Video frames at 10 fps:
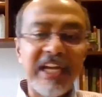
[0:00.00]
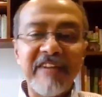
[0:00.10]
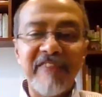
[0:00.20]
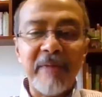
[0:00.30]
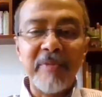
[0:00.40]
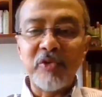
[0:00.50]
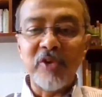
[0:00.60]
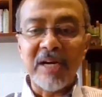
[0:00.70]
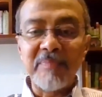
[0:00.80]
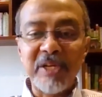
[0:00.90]
environment to a
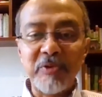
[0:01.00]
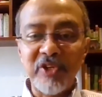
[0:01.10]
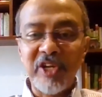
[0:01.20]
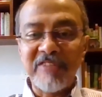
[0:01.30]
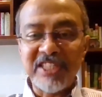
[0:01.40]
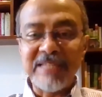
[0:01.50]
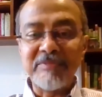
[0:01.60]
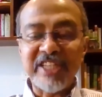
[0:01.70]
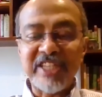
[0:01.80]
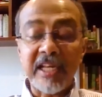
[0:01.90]
company would never seem
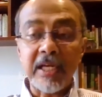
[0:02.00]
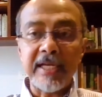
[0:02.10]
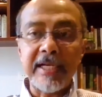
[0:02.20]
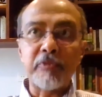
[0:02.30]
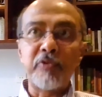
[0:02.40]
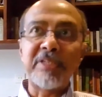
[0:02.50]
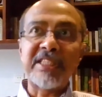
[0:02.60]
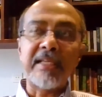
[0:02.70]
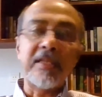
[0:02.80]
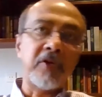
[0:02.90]
static, it would be
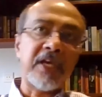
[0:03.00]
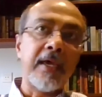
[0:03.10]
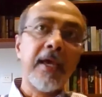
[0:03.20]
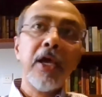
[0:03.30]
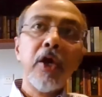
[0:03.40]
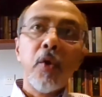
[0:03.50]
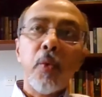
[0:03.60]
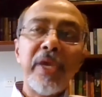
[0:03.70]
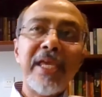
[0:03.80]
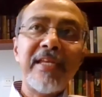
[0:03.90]
saying, okay,
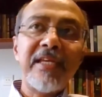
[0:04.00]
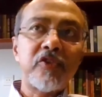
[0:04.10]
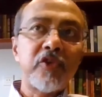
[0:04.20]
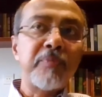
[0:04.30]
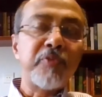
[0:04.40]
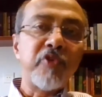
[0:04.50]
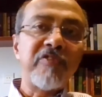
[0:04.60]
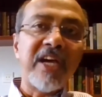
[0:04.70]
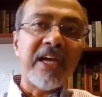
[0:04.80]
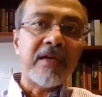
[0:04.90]
we need to improve
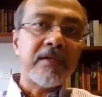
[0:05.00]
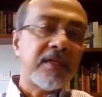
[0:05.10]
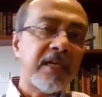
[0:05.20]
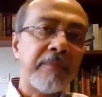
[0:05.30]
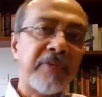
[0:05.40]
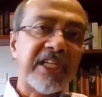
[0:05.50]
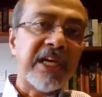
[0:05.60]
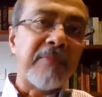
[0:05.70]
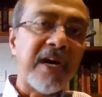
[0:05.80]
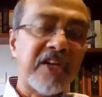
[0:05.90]
our
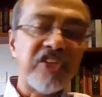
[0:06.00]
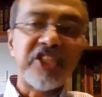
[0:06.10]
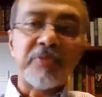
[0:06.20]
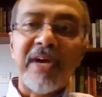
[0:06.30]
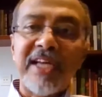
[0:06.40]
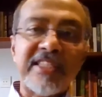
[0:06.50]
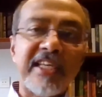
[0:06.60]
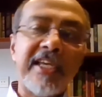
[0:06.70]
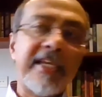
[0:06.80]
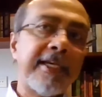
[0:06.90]
EBITDA margins by,
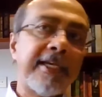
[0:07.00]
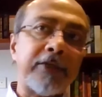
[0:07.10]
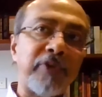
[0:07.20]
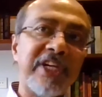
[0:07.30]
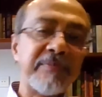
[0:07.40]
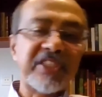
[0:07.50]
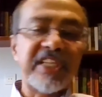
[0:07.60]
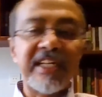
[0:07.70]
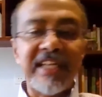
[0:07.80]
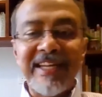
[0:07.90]
say,
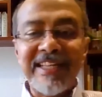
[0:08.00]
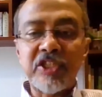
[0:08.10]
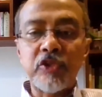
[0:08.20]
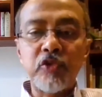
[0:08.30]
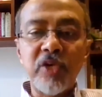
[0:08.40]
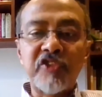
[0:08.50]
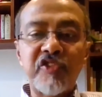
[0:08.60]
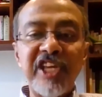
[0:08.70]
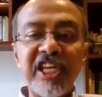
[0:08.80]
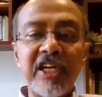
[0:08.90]
20%, and let's do a
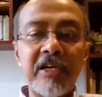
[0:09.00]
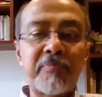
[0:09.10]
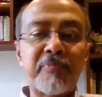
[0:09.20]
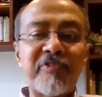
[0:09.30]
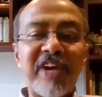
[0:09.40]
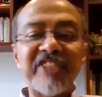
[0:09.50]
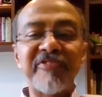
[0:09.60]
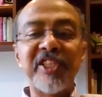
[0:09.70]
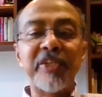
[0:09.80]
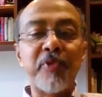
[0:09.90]
3-year
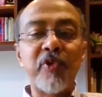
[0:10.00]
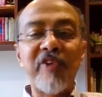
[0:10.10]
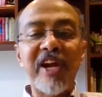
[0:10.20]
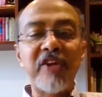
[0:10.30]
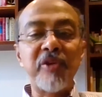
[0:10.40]
transformation program to